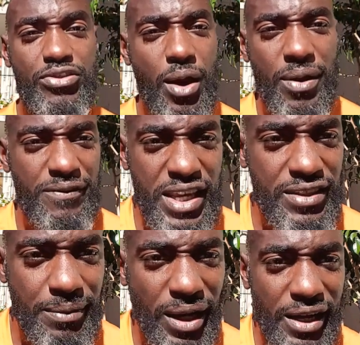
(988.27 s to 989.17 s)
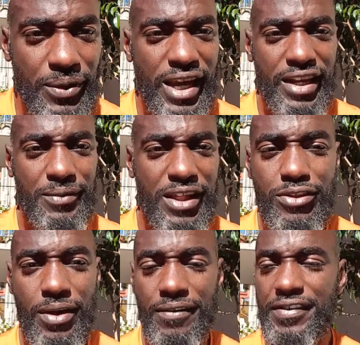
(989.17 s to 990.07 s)
throw a visa my way
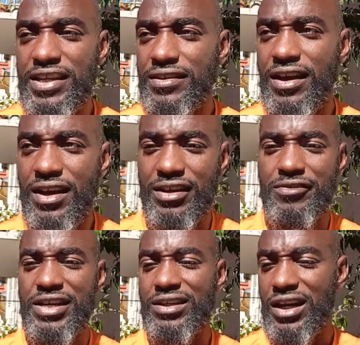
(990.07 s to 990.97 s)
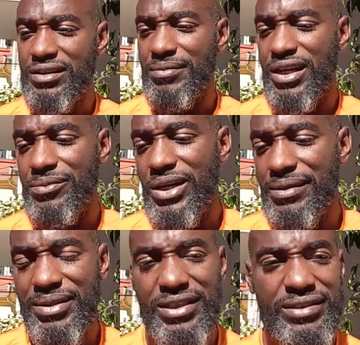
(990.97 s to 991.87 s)
anyway, throw a green card my
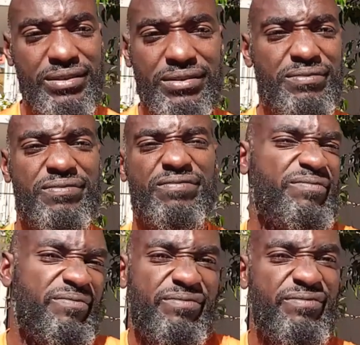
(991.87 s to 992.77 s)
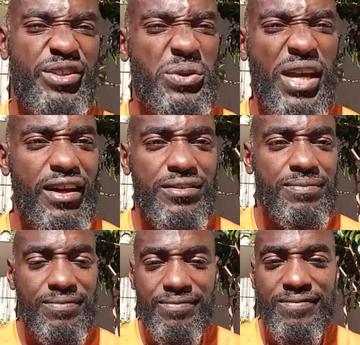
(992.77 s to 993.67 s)
way, but who
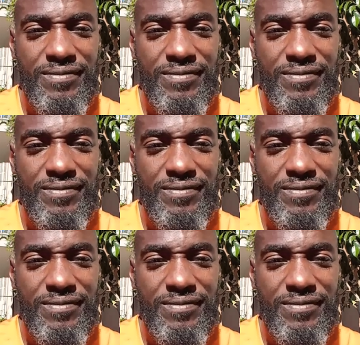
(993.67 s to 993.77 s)
cares?